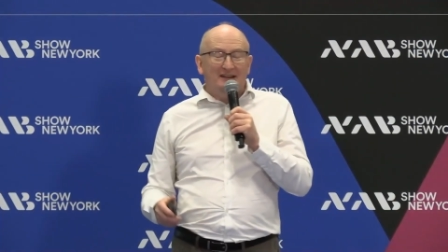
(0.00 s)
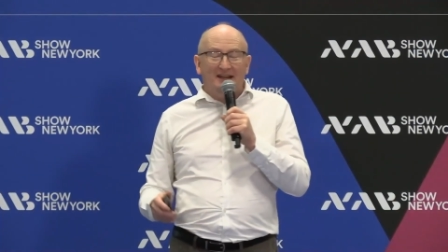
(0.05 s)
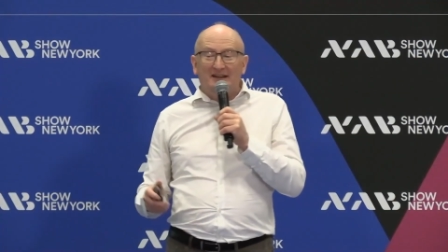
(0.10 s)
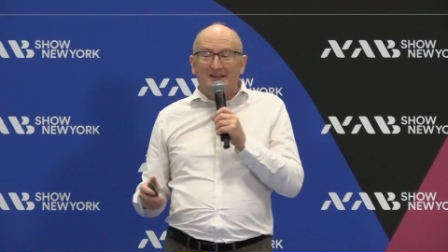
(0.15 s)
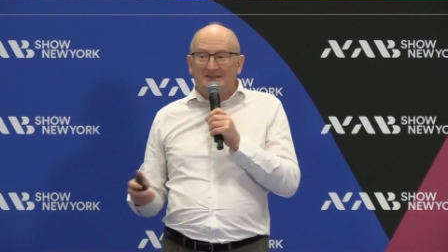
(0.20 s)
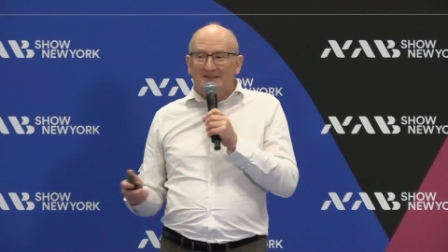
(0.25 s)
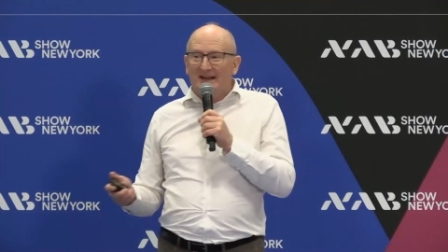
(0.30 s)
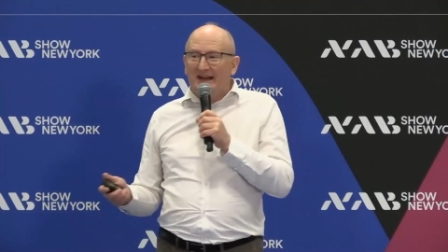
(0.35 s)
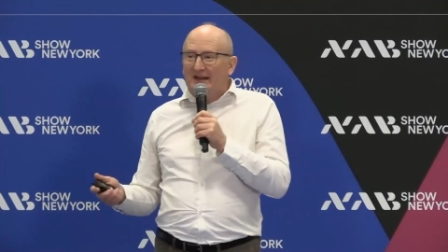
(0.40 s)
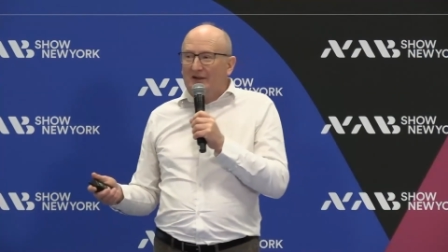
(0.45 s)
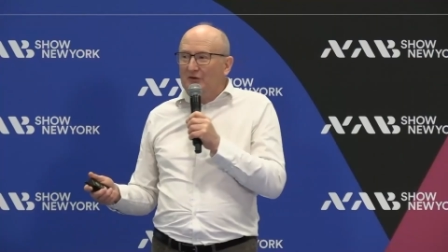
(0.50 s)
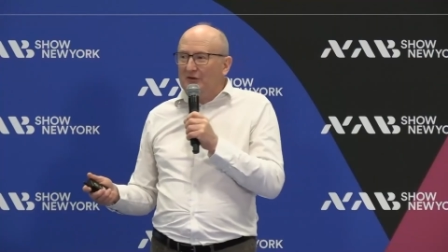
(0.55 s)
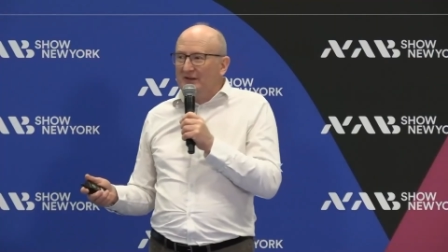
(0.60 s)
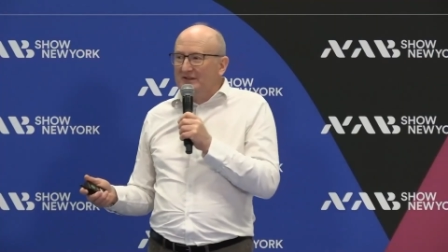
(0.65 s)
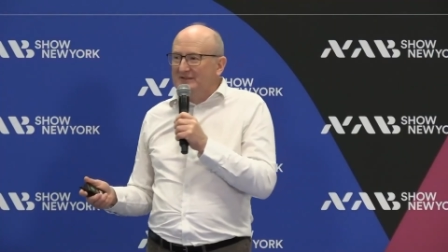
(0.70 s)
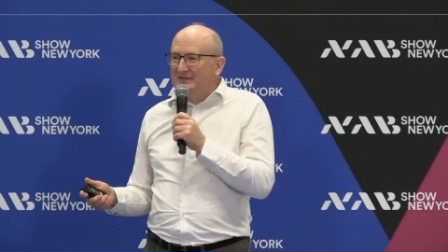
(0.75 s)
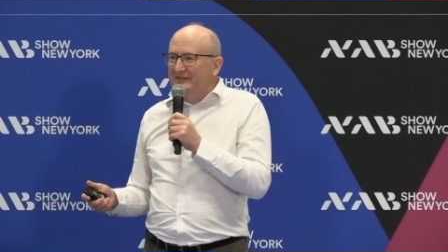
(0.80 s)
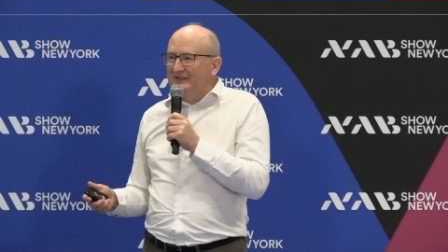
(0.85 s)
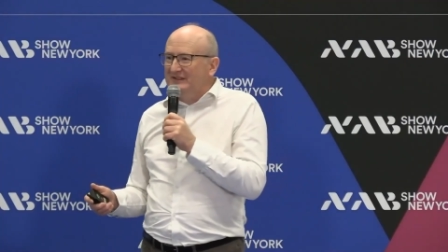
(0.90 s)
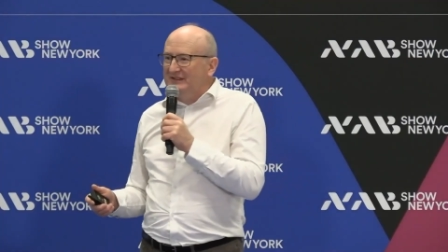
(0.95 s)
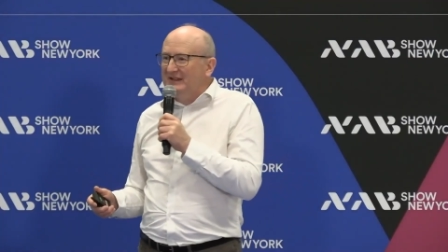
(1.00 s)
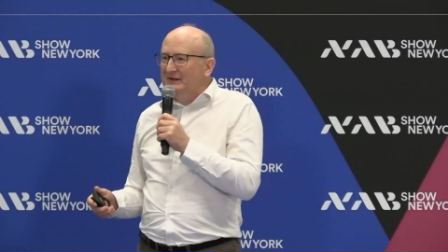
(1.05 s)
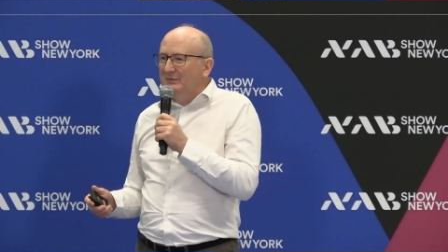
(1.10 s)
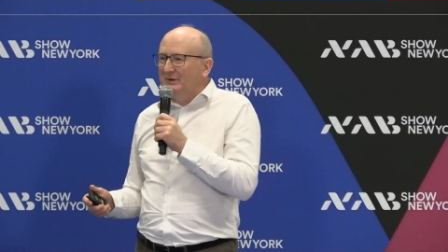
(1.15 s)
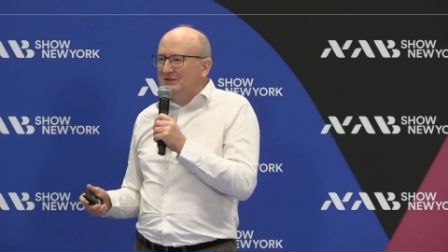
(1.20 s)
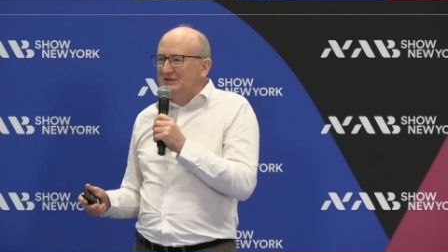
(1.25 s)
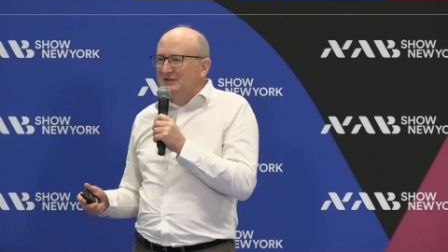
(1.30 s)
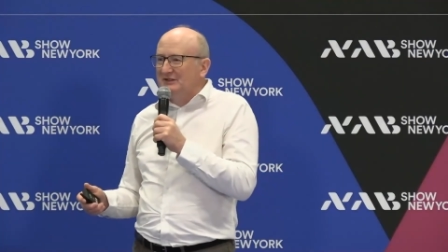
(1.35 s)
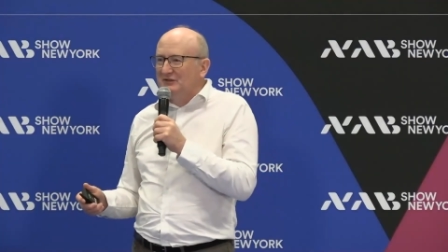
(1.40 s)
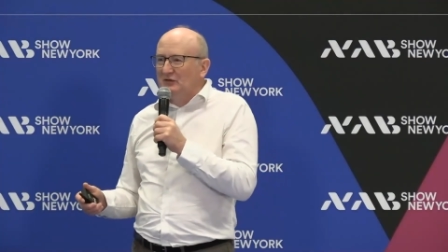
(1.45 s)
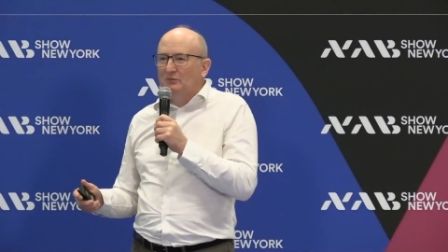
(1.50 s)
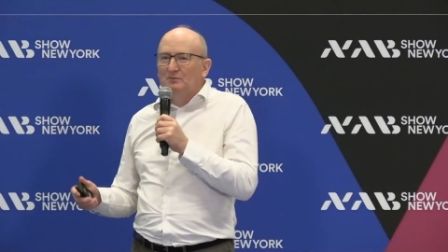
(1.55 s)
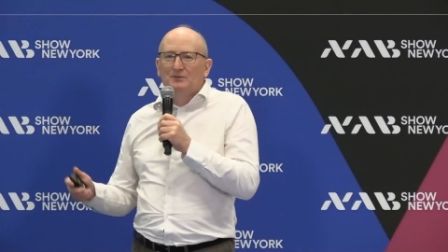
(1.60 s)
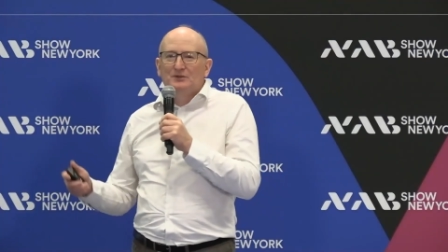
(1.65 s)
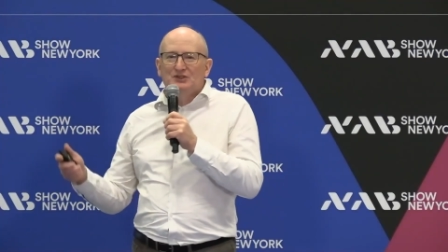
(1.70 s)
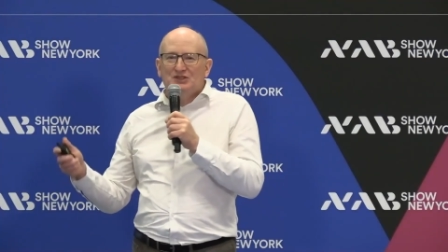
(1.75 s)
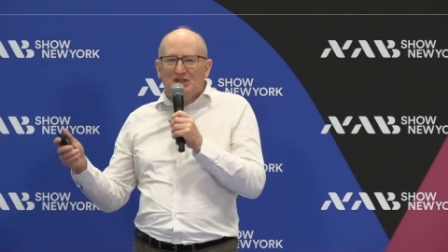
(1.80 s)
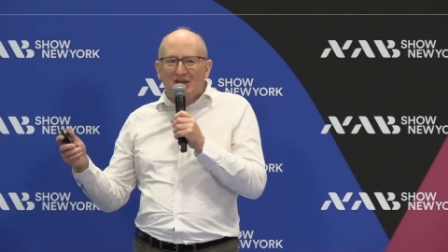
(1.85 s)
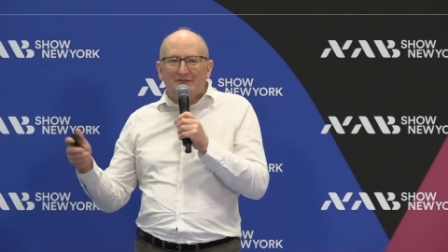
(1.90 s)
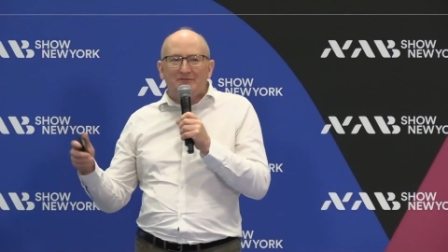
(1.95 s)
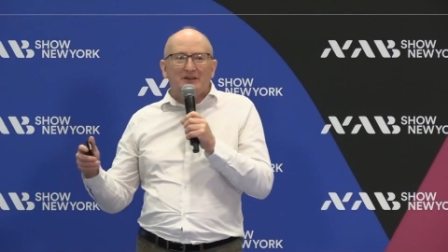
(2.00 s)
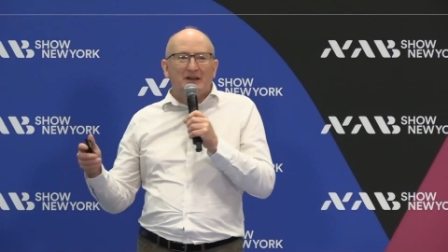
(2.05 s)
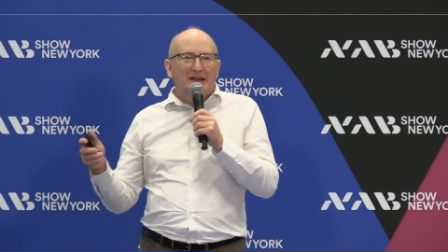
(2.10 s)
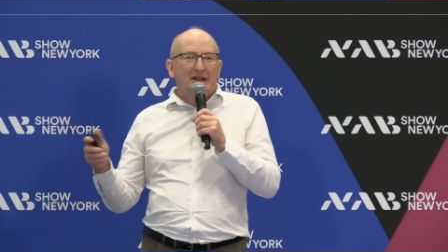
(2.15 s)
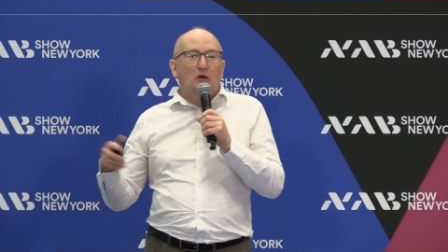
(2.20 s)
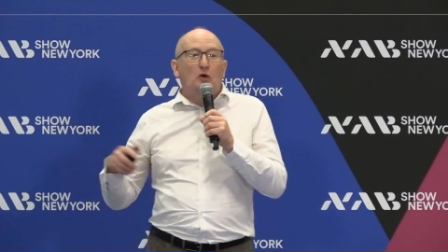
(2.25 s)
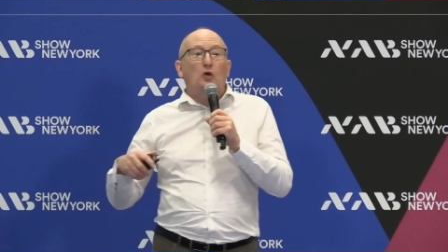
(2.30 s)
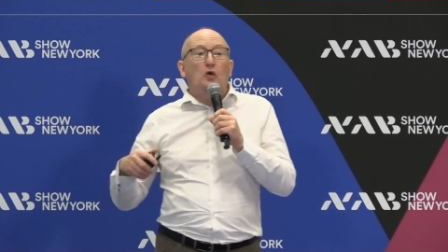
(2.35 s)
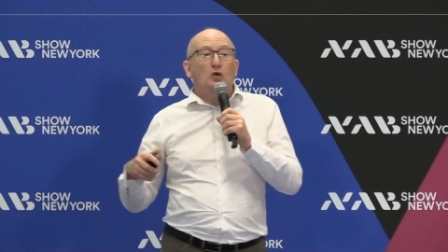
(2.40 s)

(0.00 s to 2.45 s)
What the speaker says: internet connectivity, which is generally